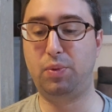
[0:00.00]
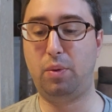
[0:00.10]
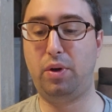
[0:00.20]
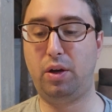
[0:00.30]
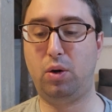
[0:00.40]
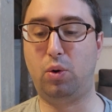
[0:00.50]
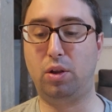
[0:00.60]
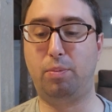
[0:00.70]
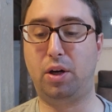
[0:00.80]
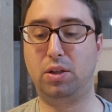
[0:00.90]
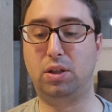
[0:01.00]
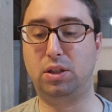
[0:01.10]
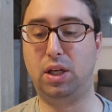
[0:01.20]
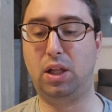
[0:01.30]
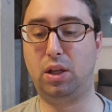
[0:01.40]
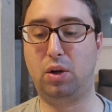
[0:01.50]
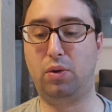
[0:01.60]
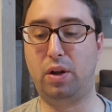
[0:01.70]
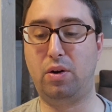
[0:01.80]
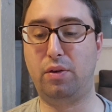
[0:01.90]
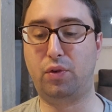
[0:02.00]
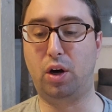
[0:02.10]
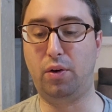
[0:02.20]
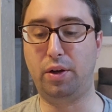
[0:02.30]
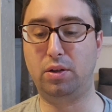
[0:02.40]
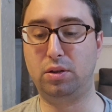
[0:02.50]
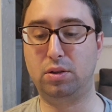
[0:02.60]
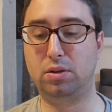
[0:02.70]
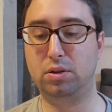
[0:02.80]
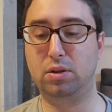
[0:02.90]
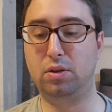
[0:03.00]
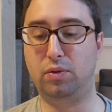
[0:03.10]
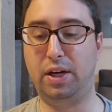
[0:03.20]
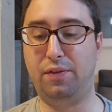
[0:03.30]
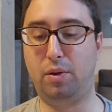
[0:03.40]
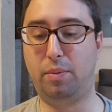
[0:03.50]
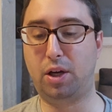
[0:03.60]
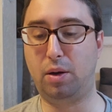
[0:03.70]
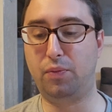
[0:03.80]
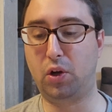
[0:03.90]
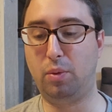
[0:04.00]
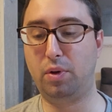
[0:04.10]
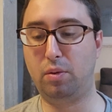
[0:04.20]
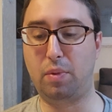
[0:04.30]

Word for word: maybe all the pasuk is telling you they don't have kares, right? If they become tummy.